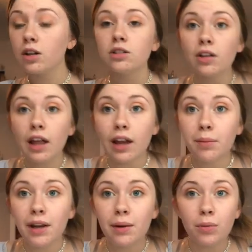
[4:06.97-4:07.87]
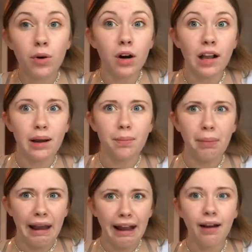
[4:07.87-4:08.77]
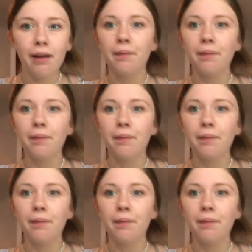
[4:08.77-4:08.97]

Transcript: That made it more like pink.